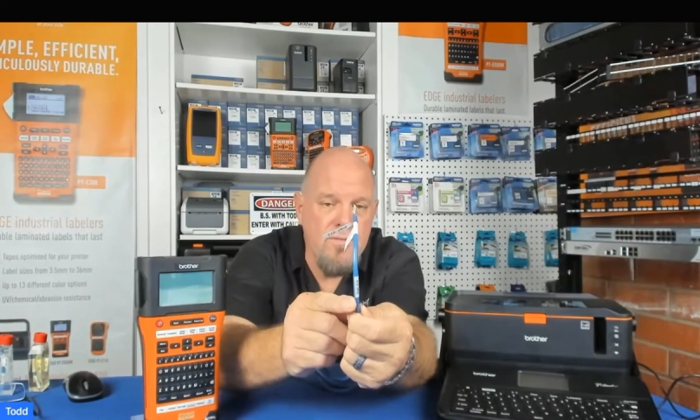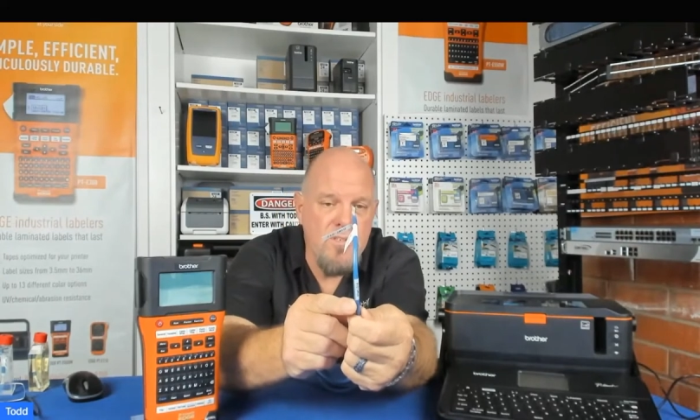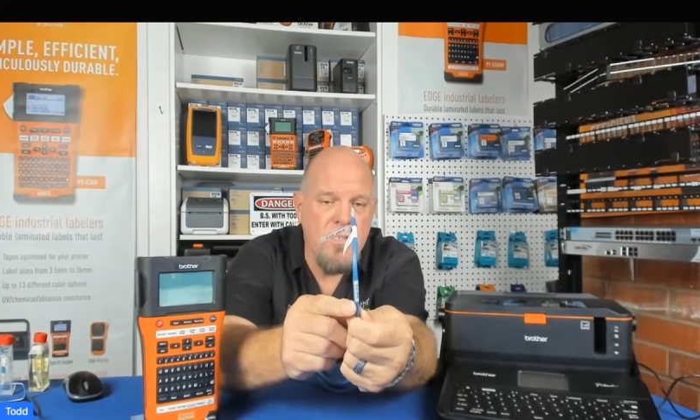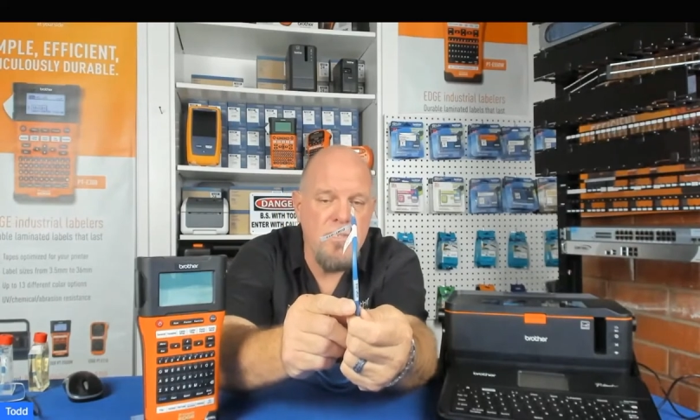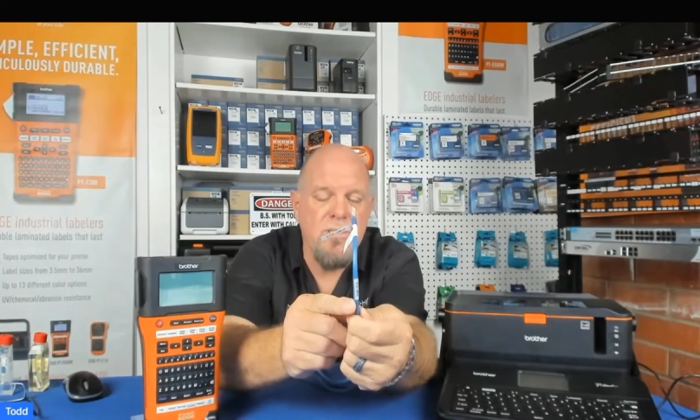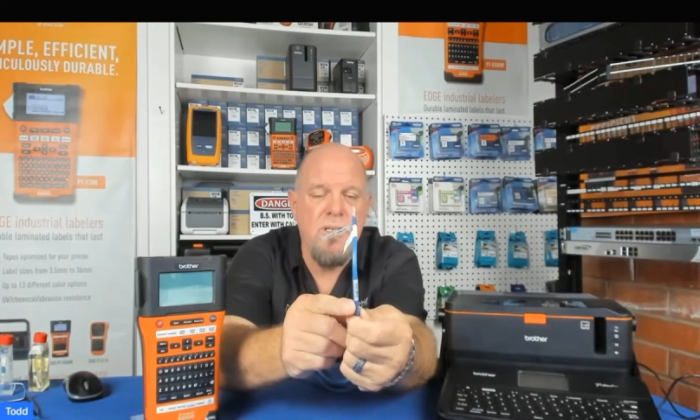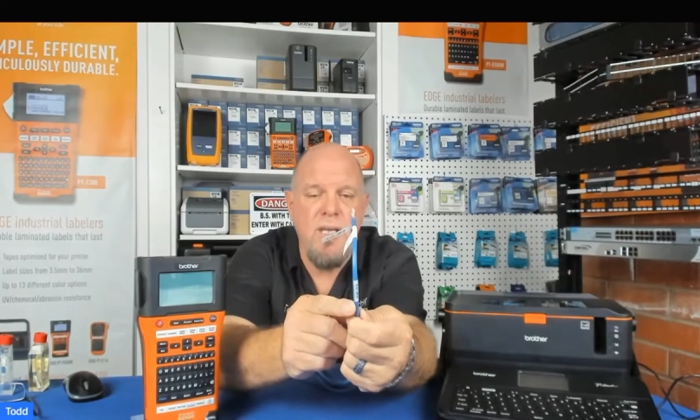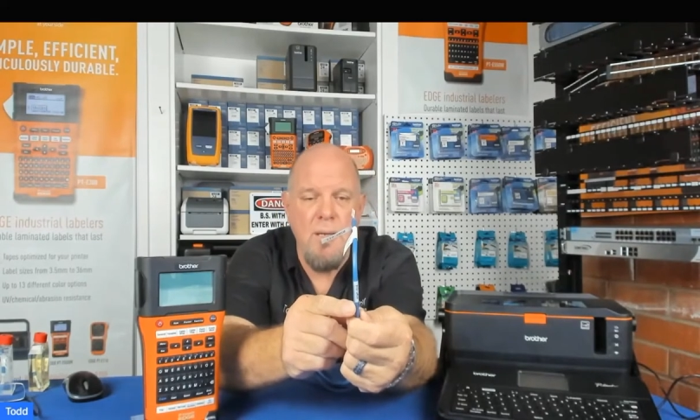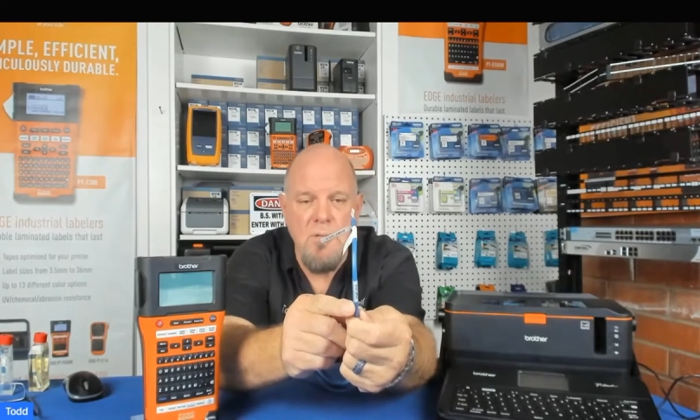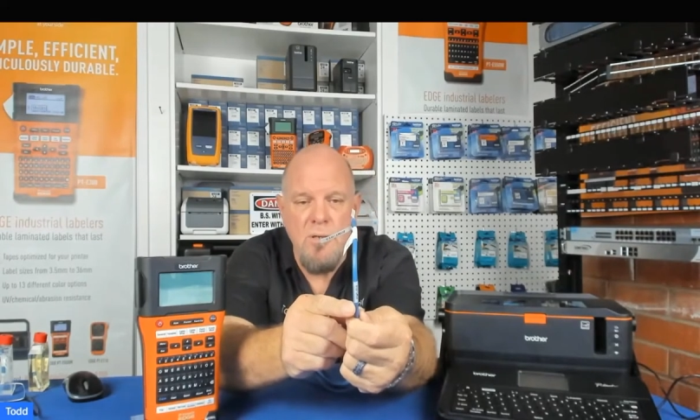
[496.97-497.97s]
resistant,
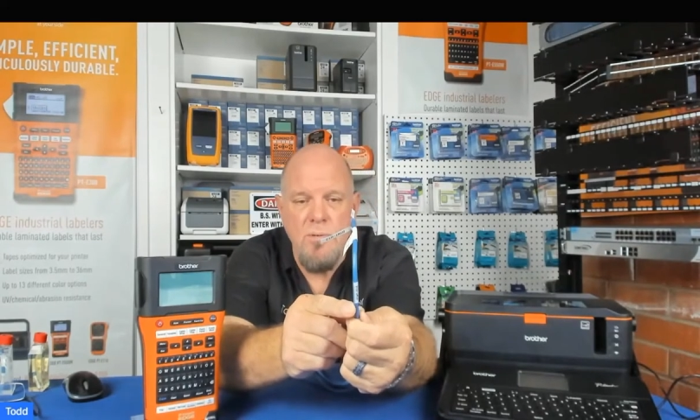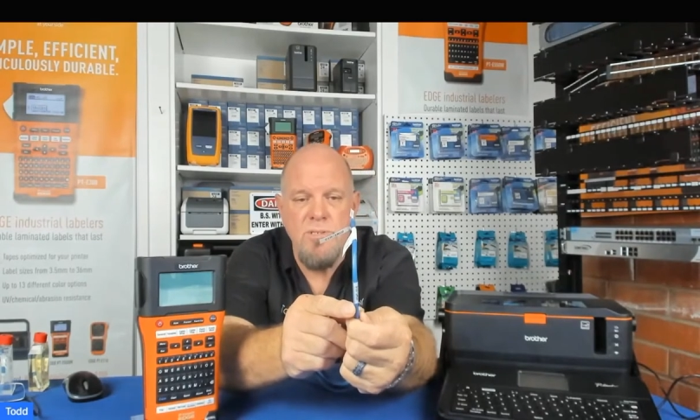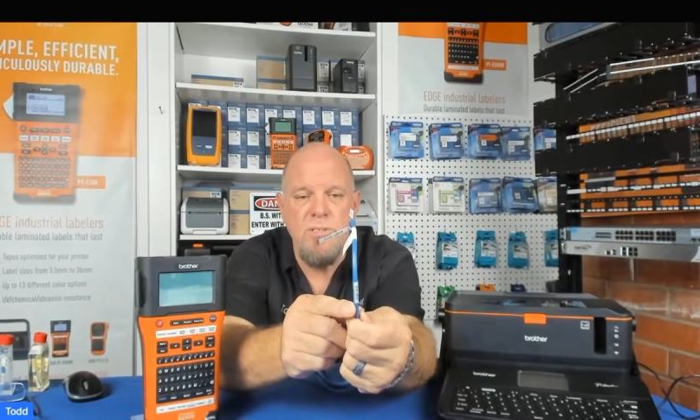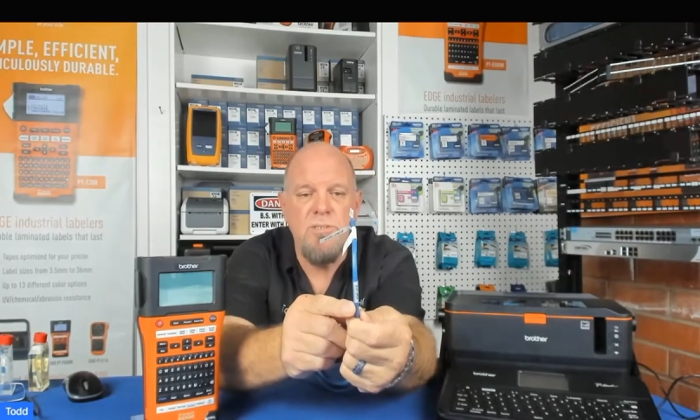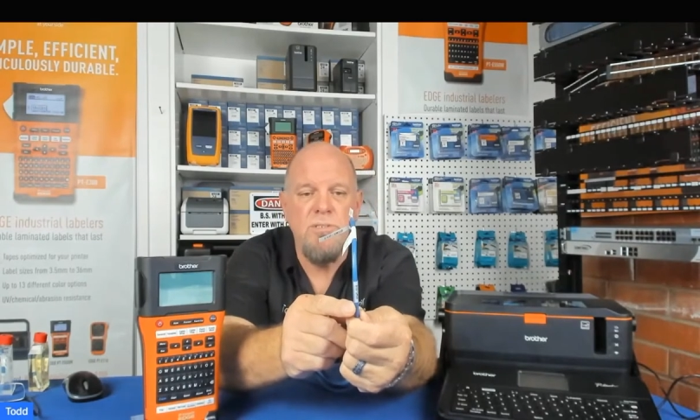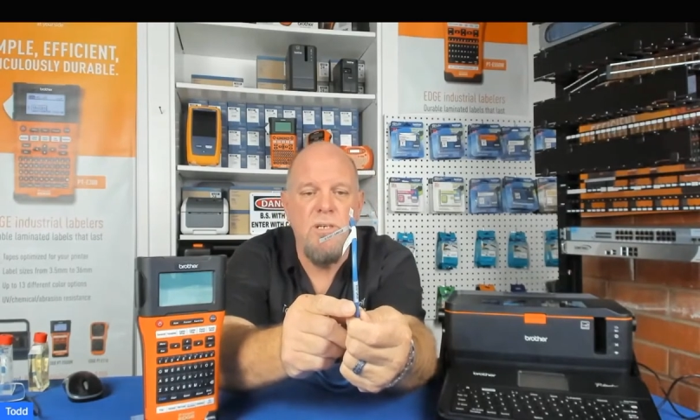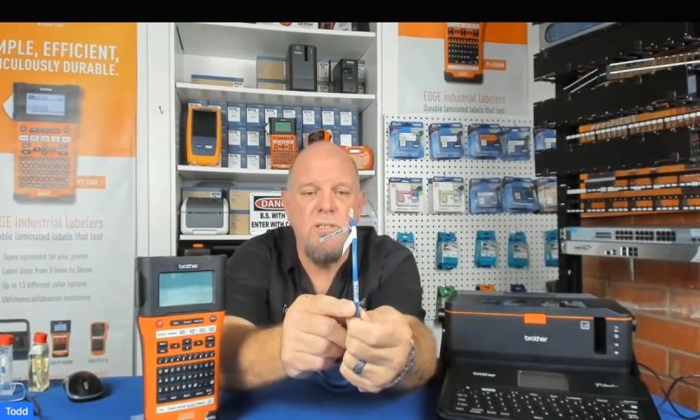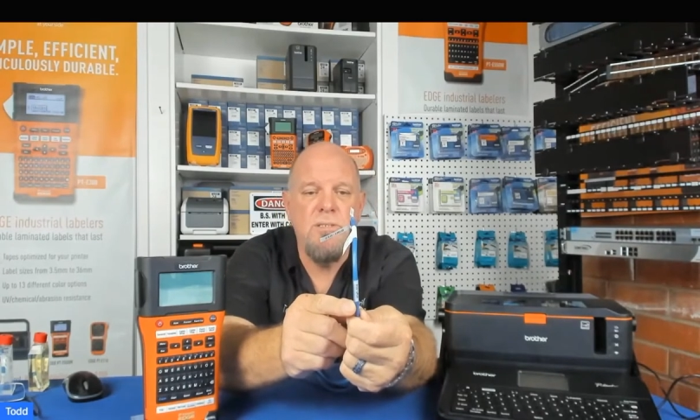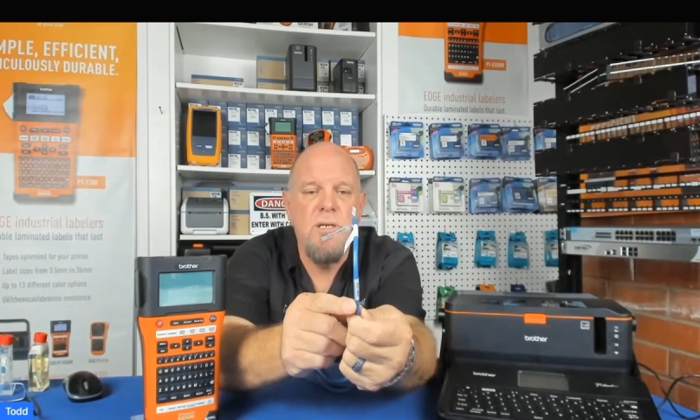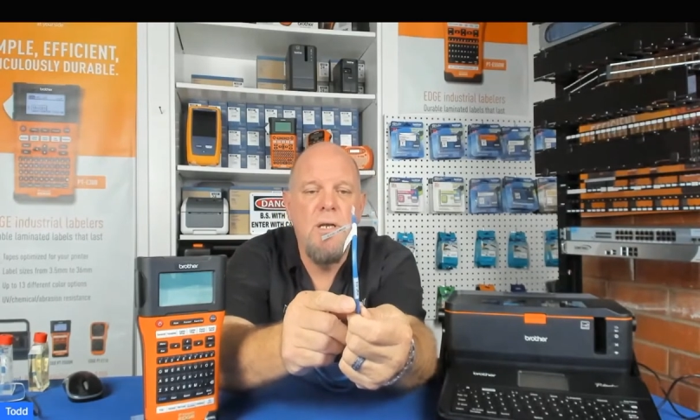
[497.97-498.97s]
chemical
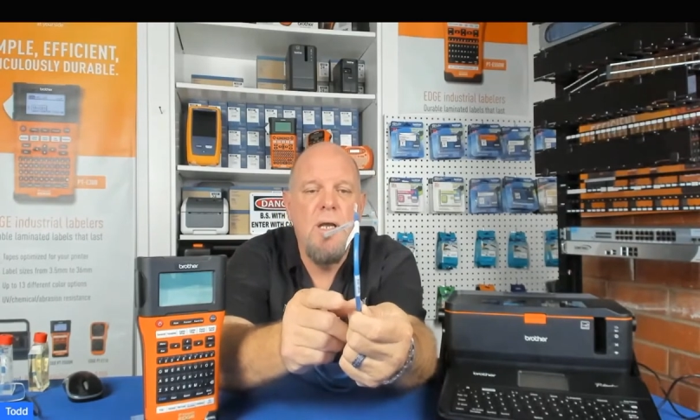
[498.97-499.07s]
resistant.